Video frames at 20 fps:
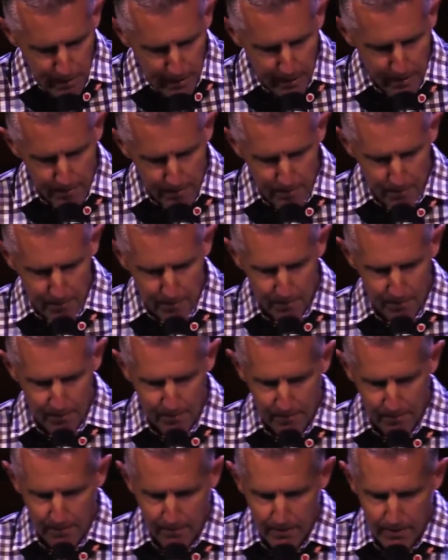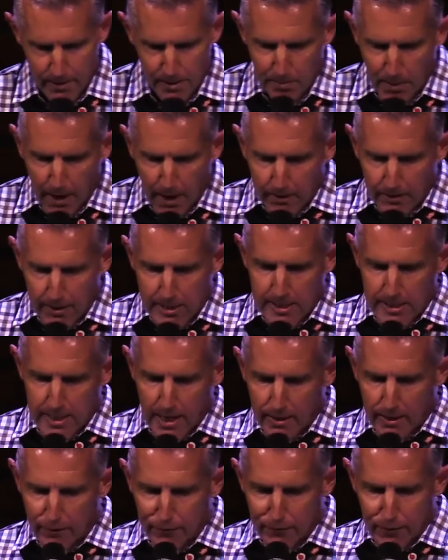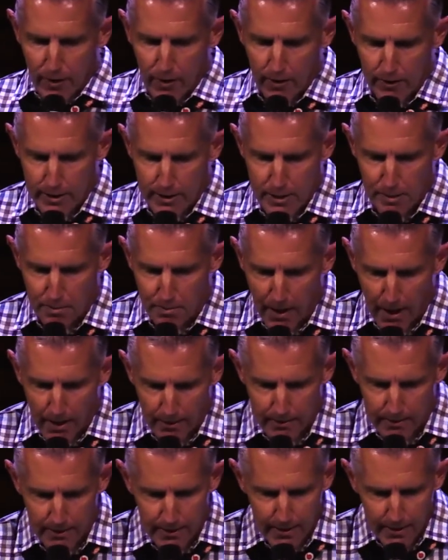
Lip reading: him. It's about the Son of God. It's about